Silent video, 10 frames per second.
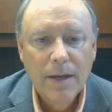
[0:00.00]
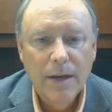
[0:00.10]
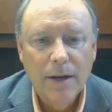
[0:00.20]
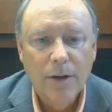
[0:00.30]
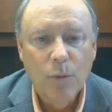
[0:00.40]

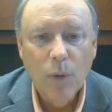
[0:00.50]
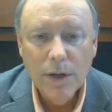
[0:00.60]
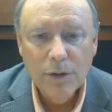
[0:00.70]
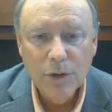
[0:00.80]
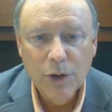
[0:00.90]
Uh,
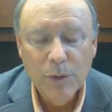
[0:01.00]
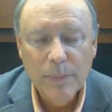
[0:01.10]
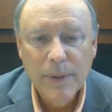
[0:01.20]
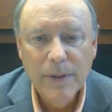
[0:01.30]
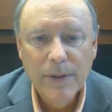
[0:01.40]
one
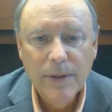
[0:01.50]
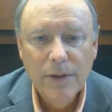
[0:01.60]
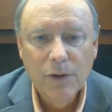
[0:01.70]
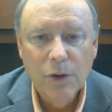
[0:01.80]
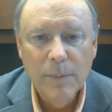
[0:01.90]
group
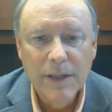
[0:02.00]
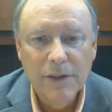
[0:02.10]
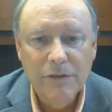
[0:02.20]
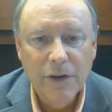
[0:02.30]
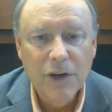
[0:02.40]
will meet
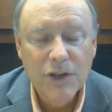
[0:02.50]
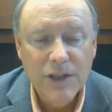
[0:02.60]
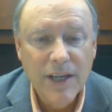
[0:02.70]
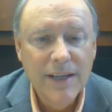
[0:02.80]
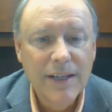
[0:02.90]
the first
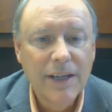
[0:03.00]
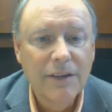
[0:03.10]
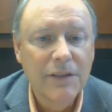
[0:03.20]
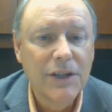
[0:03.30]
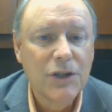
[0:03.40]
Sunday
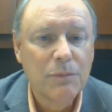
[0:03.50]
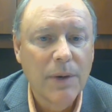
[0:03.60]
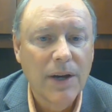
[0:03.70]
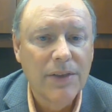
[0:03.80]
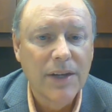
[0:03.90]
of each
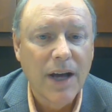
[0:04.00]
month in